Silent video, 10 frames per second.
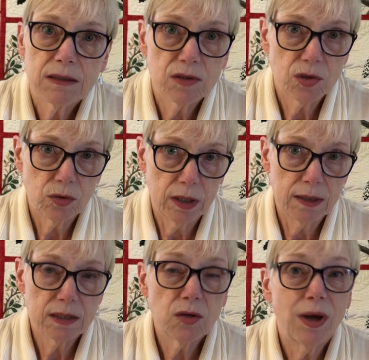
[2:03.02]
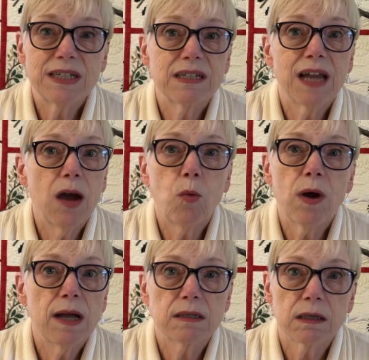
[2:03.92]
to store it. So I did not
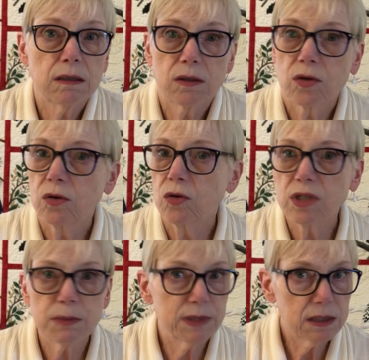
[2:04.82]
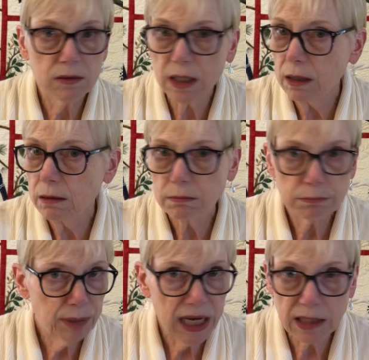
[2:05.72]
want a Christmas-looking
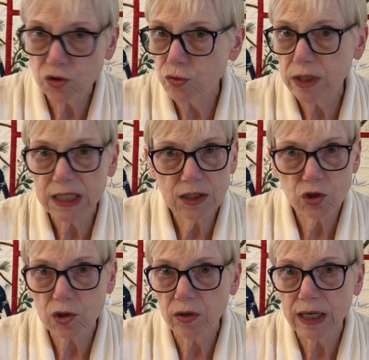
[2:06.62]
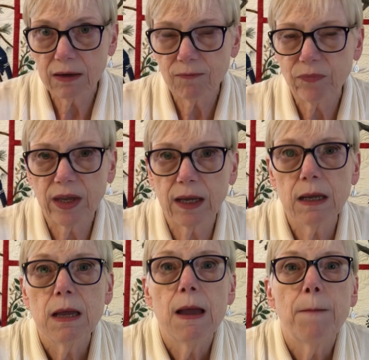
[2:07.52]
pine tree-ish looking thing.
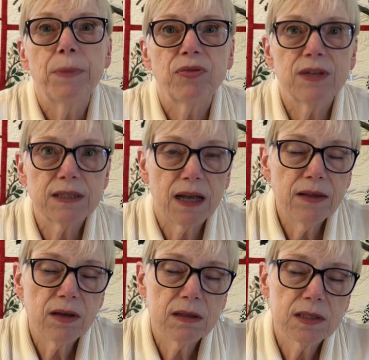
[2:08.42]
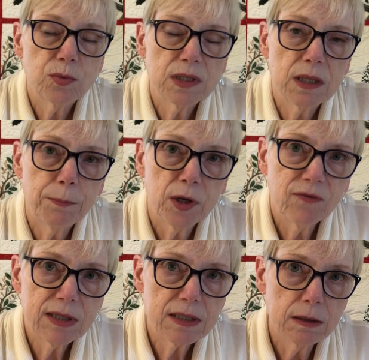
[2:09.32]
But this, I thought this was the
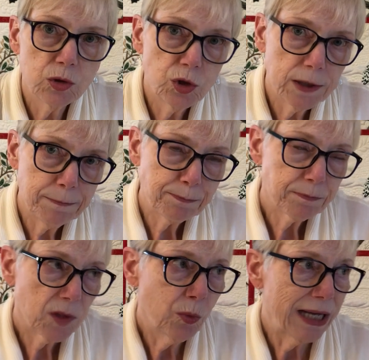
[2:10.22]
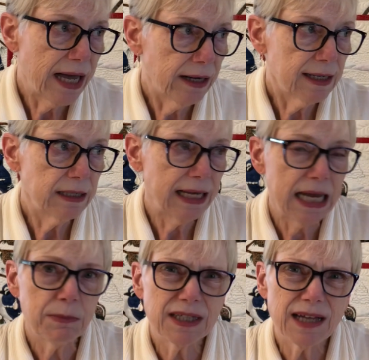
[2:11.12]
perfect solution. We got it on
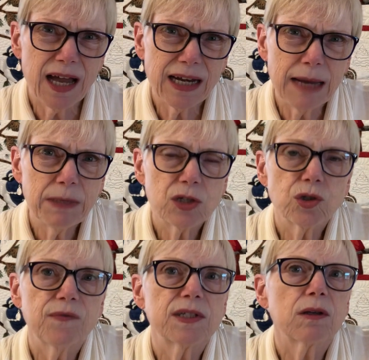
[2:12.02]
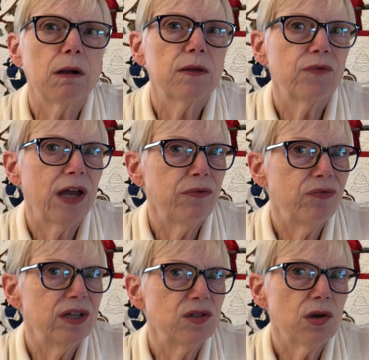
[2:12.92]
Amazon. I'm not sure if it's called 5
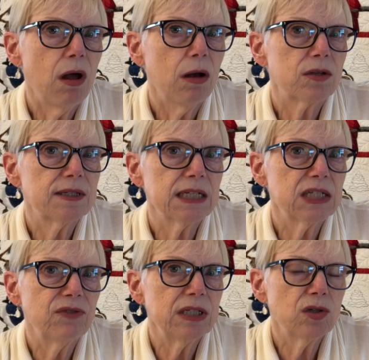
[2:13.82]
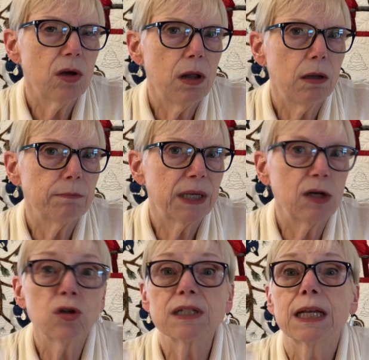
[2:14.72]
feet tall or 6 feet tall, but it
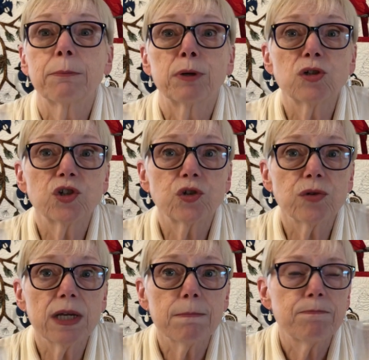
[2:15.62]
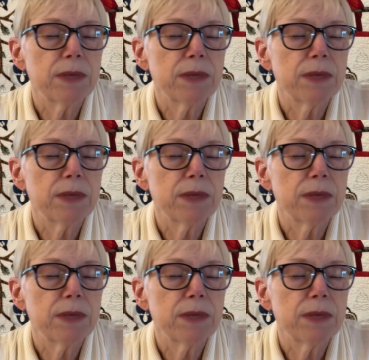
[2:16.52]
looks like a birch tree.